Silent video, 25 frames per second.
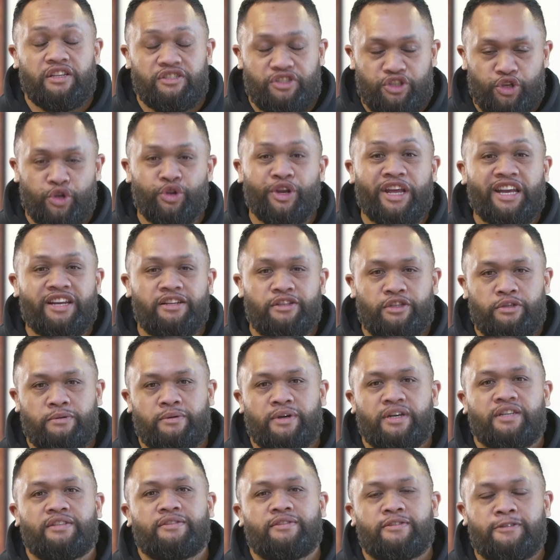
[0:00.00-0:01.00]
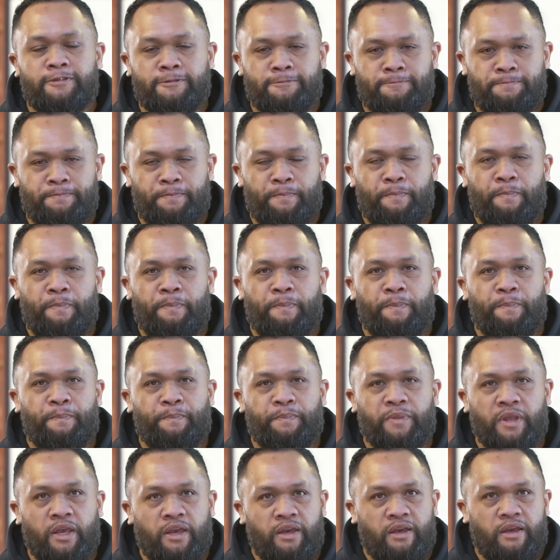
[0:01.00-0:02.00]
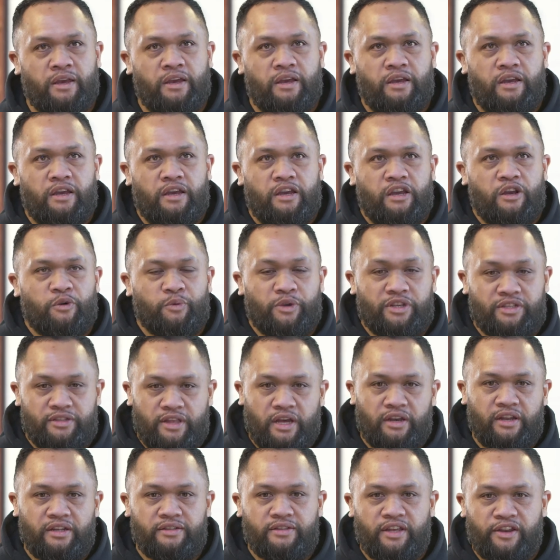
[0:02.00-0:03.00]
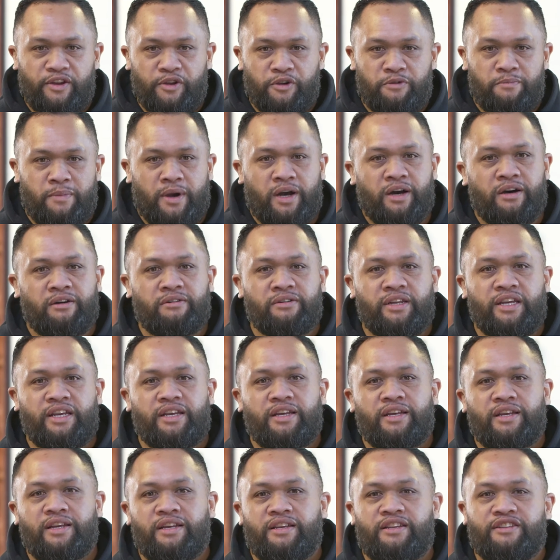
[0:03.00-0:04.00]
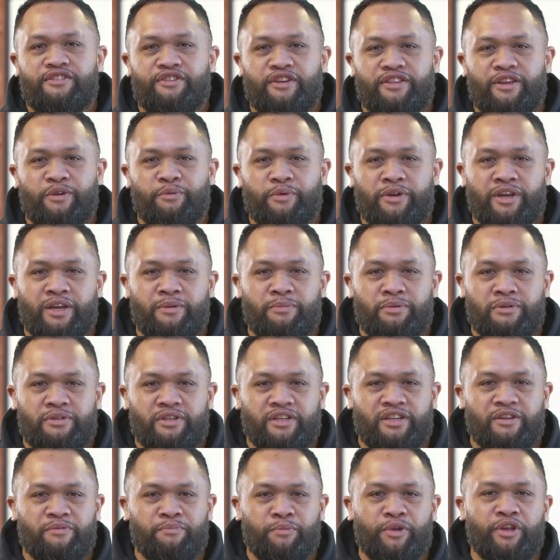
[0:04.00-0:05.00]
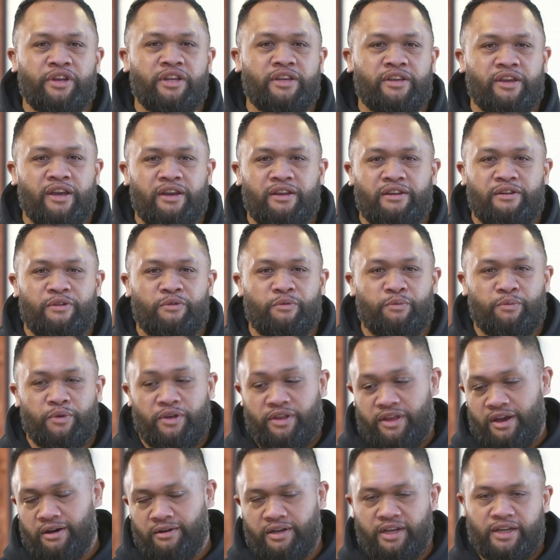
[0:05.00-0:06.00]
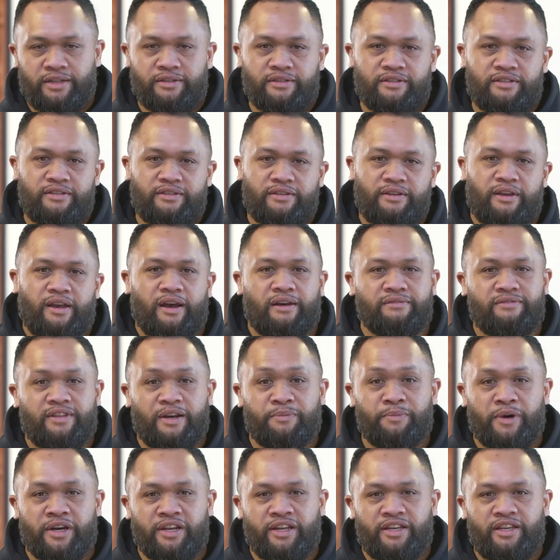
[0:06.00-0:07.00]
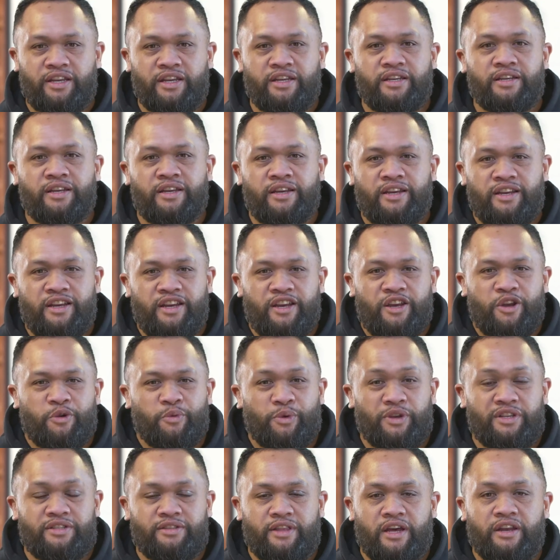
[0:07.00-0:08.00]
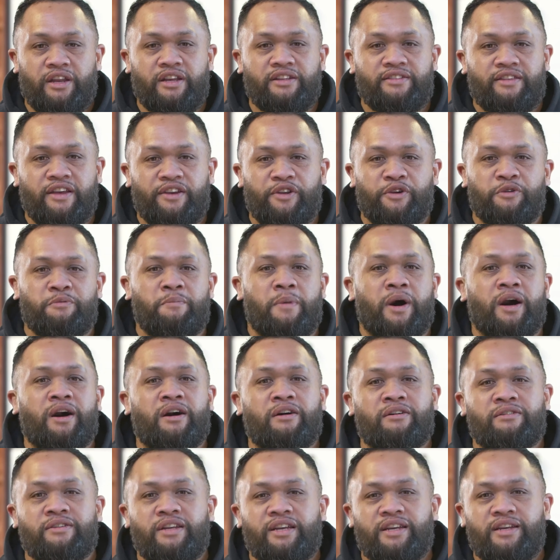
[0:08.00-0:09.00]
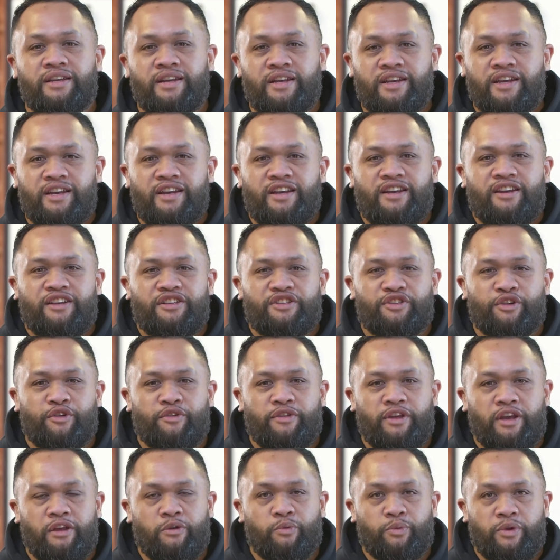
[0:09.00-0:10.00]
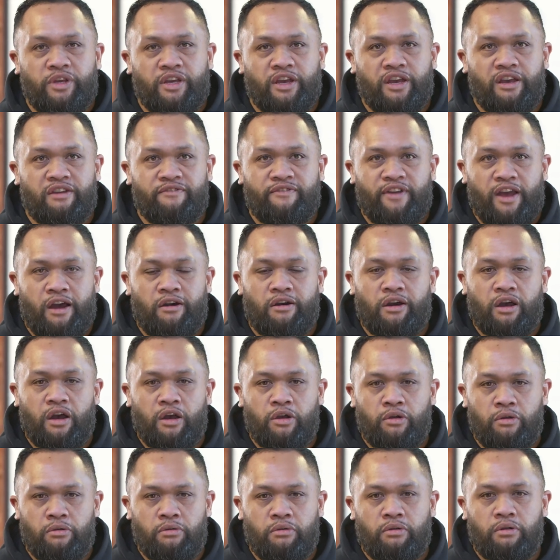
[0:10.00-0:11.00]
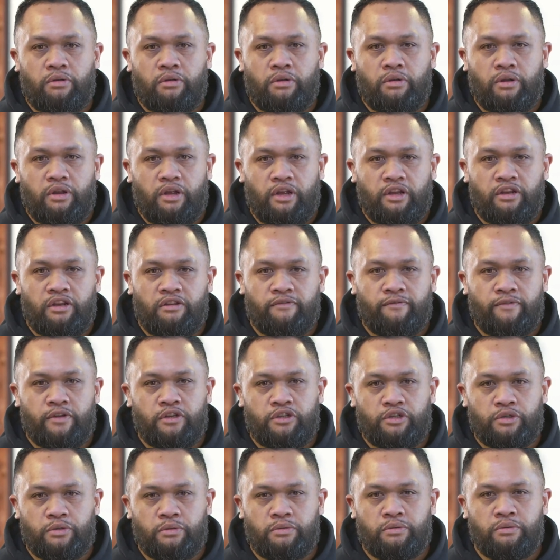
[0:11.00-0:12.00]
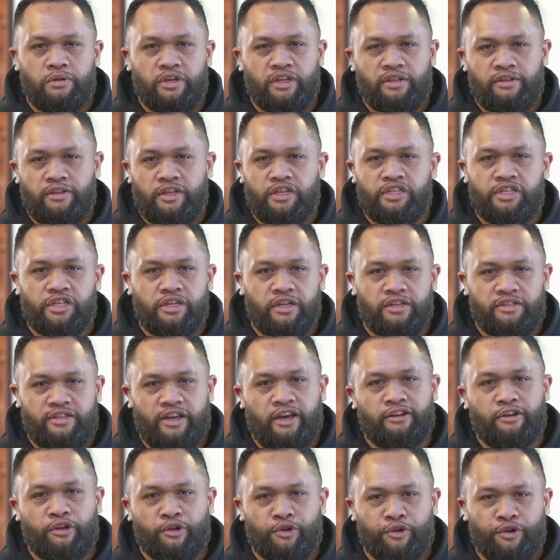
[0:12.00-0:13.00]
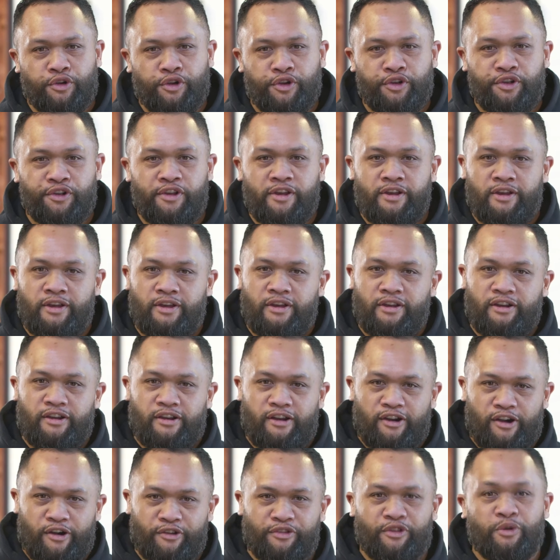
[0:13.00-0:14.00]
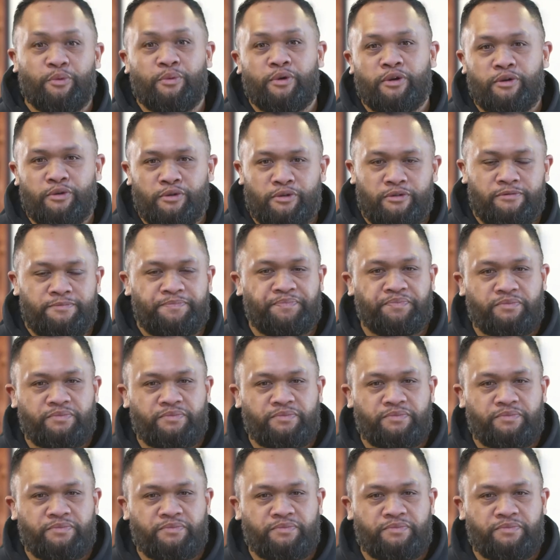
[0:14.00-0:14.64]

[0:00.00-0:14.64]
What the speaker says: is unique to us. We study Te Reo Māori so that we're able to communicate with our kids, our tamariki. We study Te Reo Māori so that we have our own individual Indigenous outlook on the world.